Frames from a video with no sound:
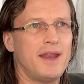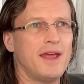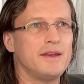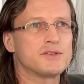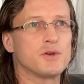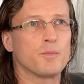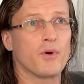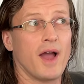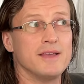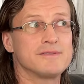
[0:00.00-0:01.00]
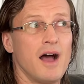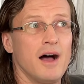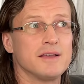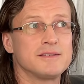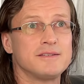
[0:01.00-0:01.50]
and surprise
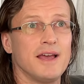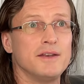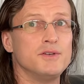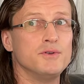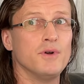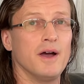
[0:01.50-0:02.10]
us and do